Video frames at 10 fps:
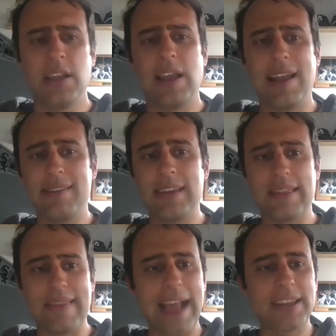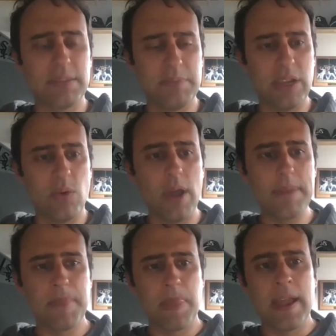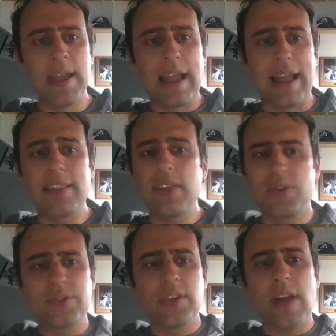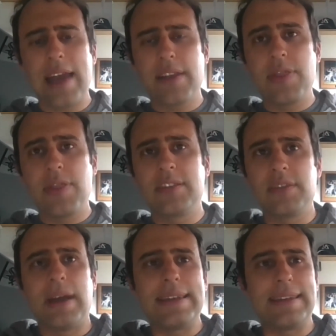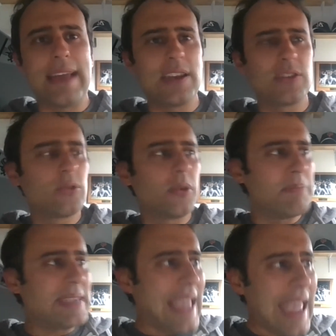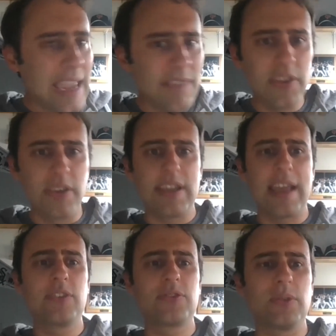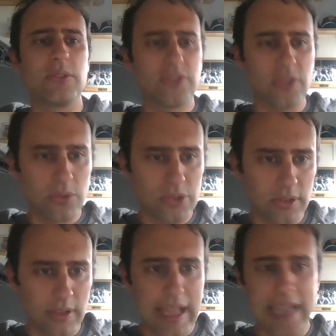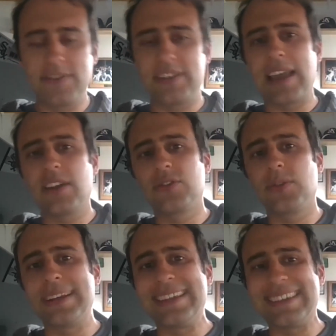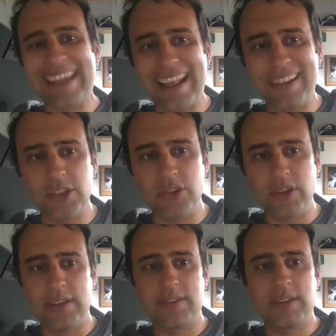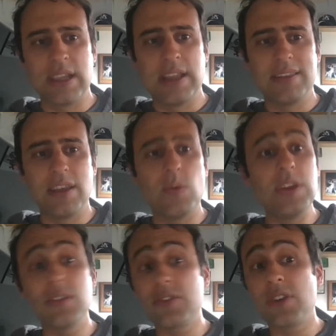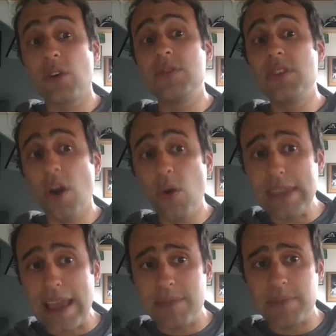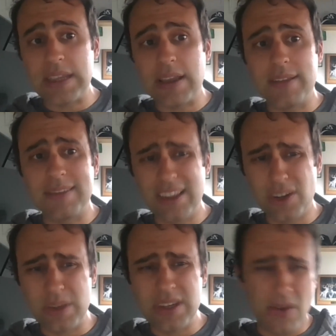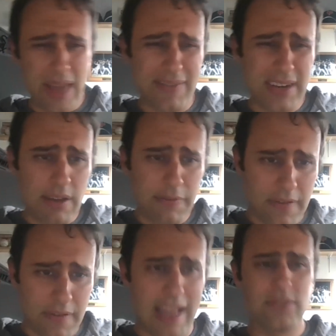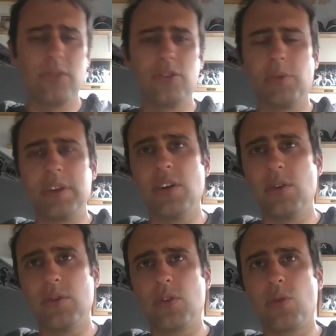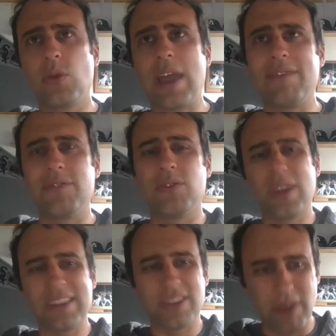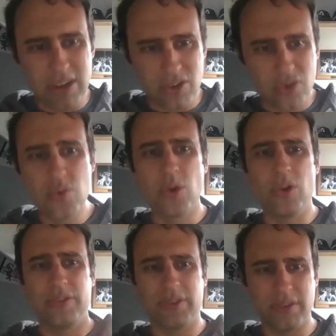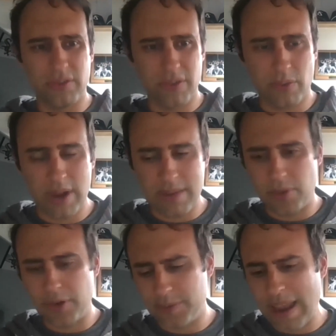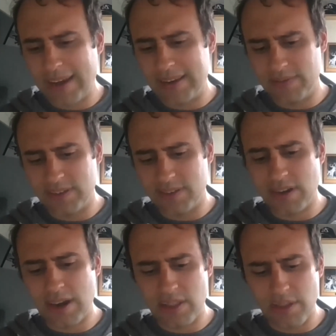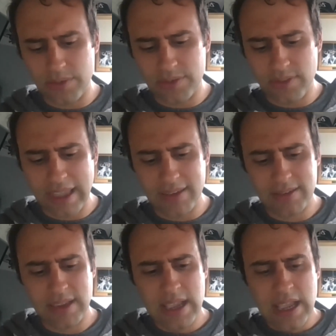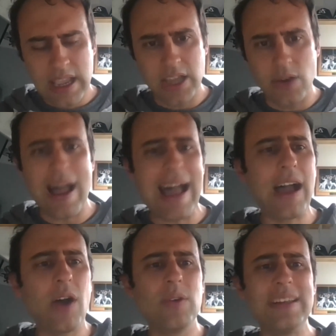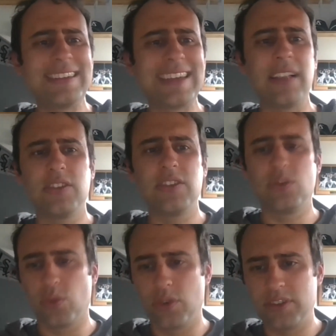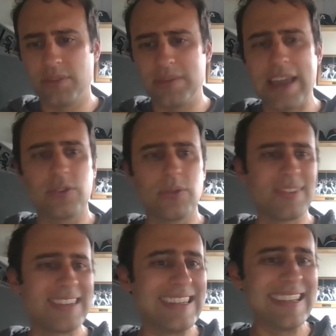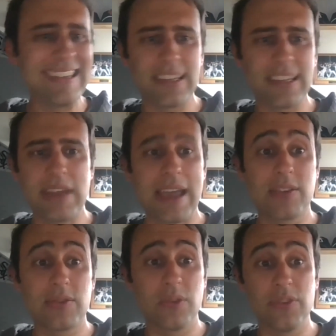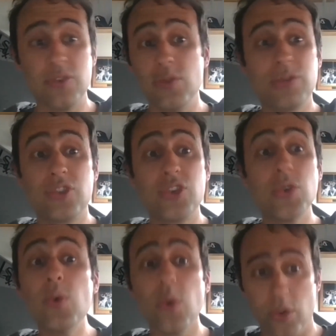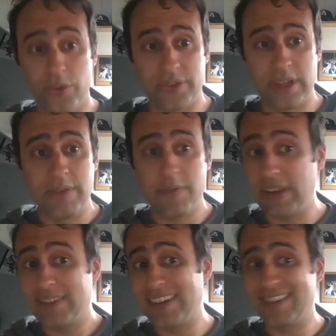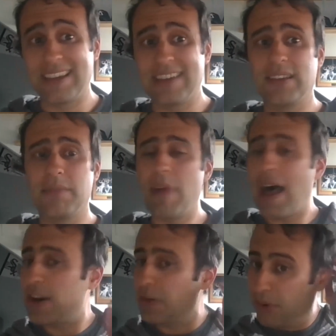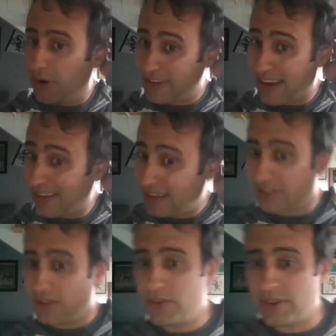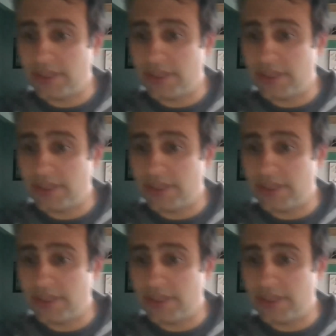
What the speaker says: I think that's a big one. I think there's a lot of things about dinosaur behavior, dinosaur social lives, dinosaur intelligence that we just don't know yet, because either we don't have enough fossils or we don't have quite the right tools or the right perspective to study those things. You know, how intelligent were some dinosaurs? Did some dinosaurs use tools, for instance, like some modern birds? I think those are